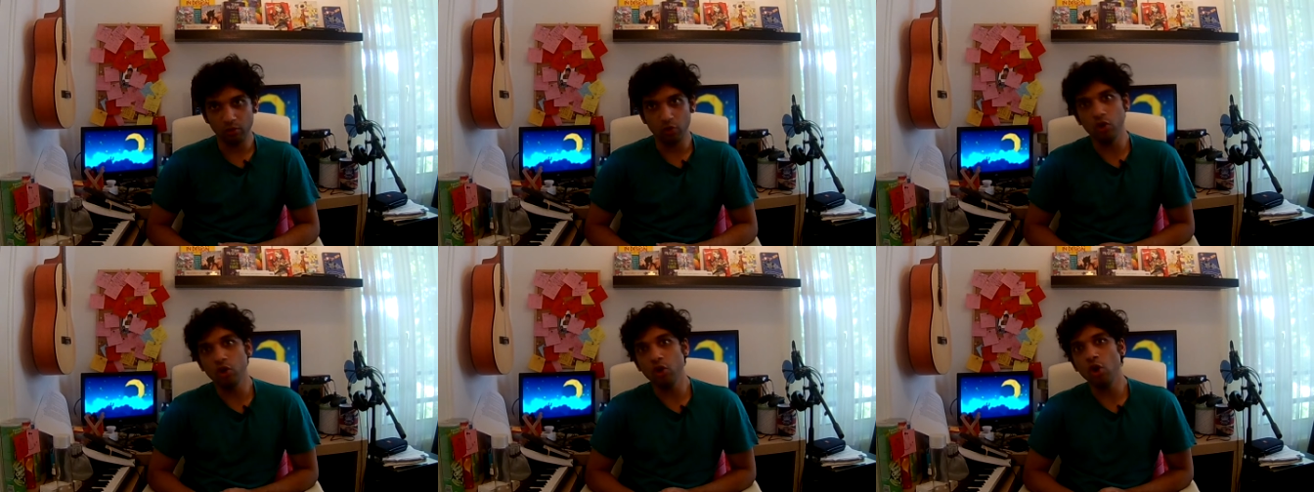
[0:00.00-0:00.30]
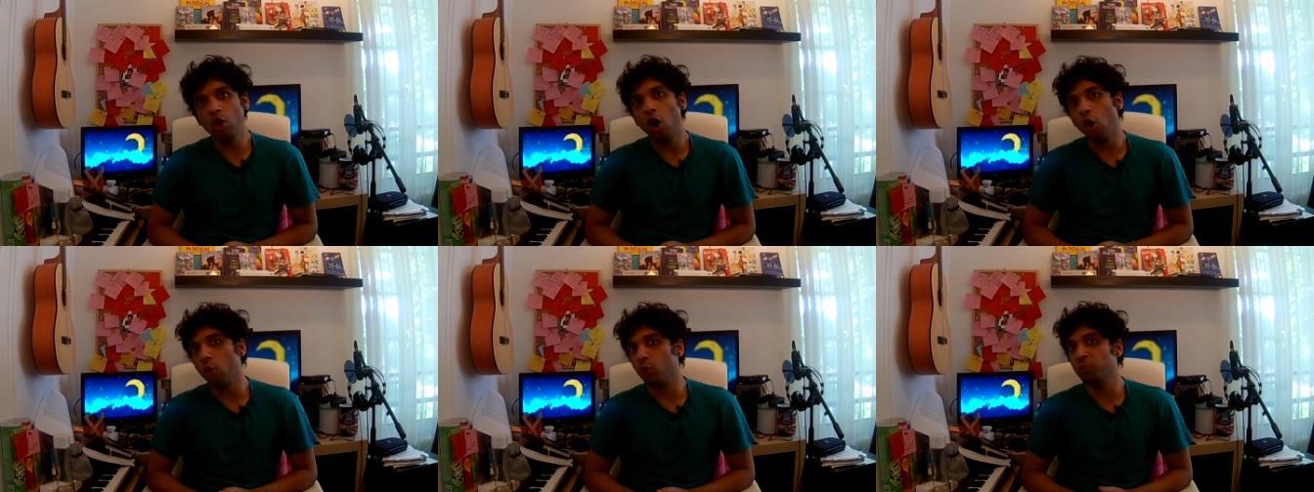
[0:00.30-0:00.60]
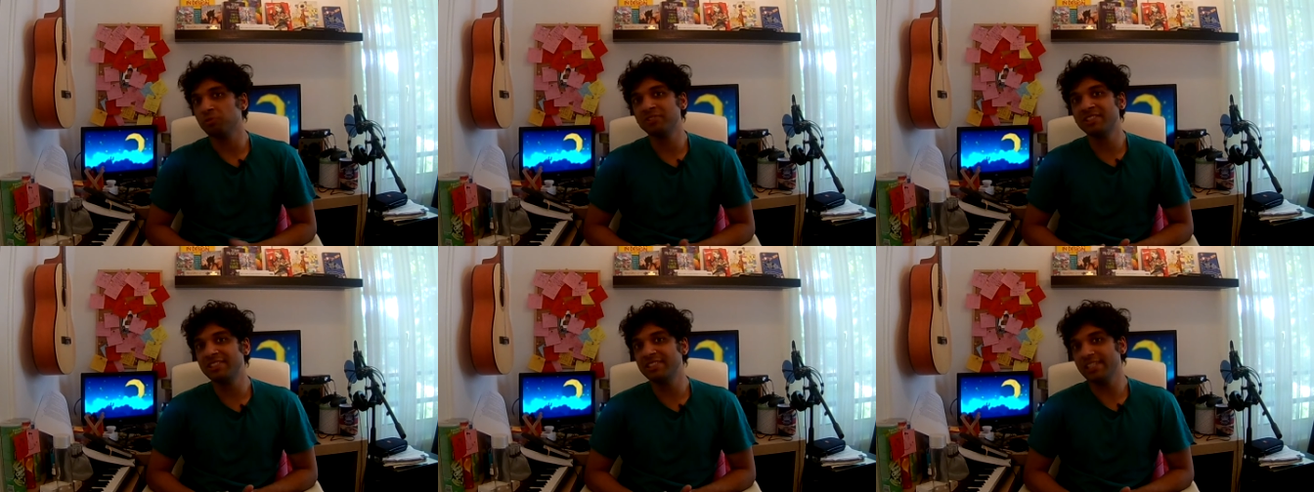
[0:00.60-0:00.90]

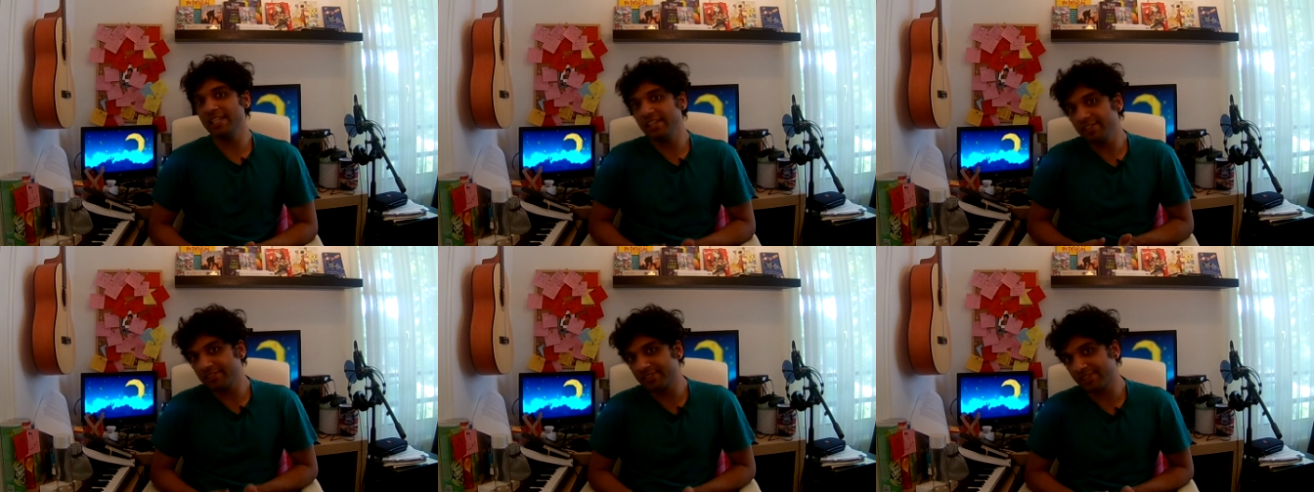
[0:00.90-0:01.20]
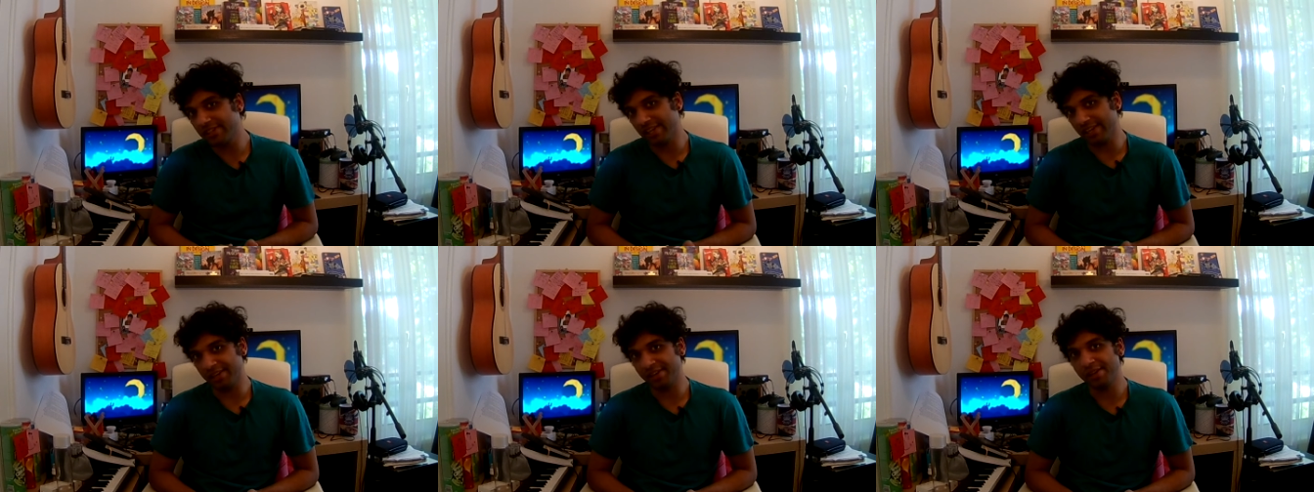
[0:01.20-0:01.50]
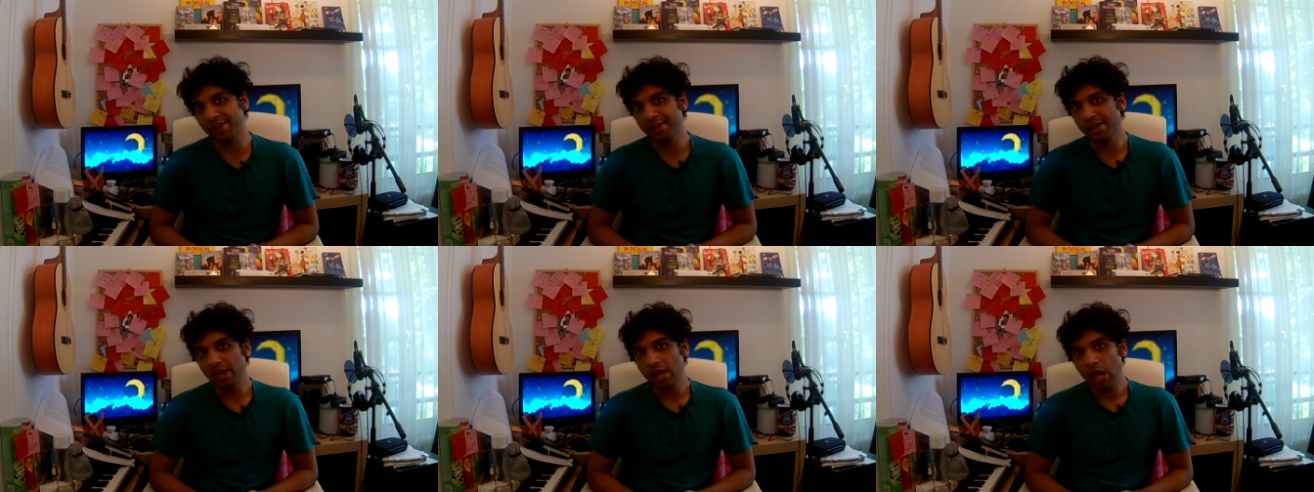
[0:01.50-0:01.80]
No, seriously.
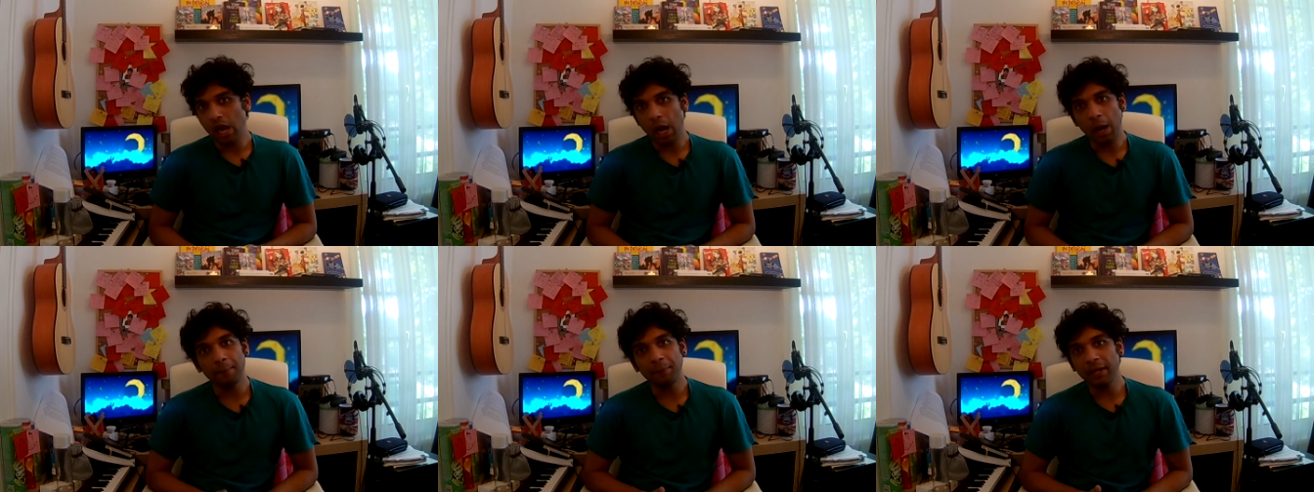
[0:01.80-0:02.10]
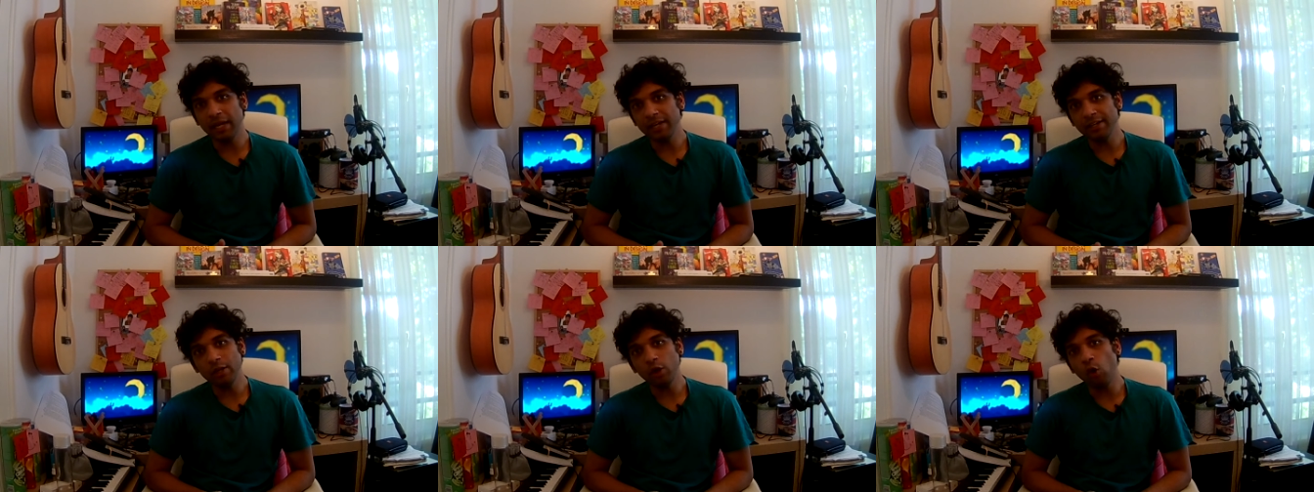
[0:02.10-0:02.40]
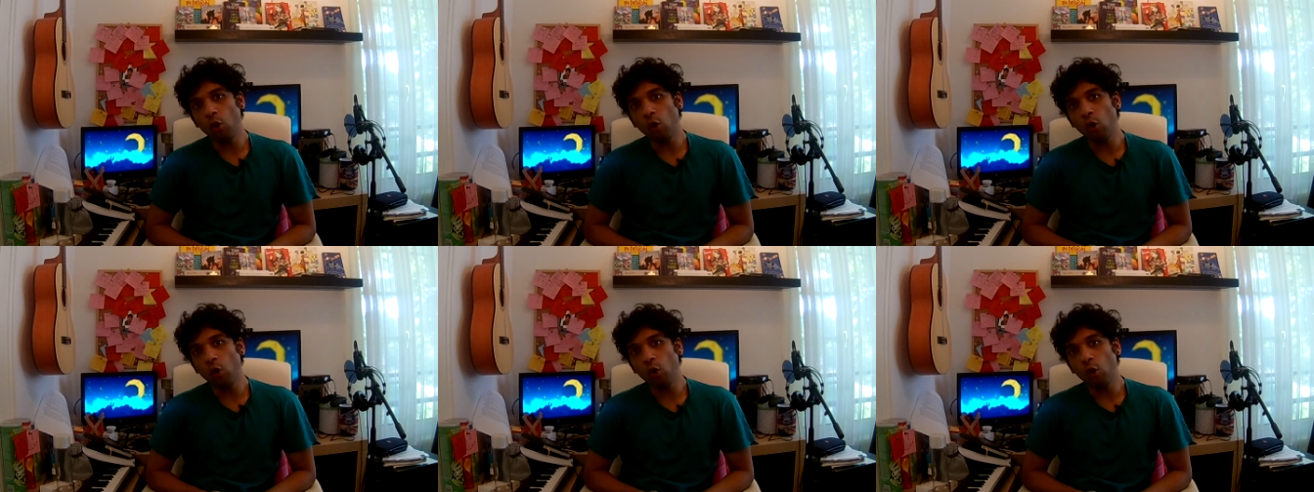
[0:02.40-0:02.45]
Apparently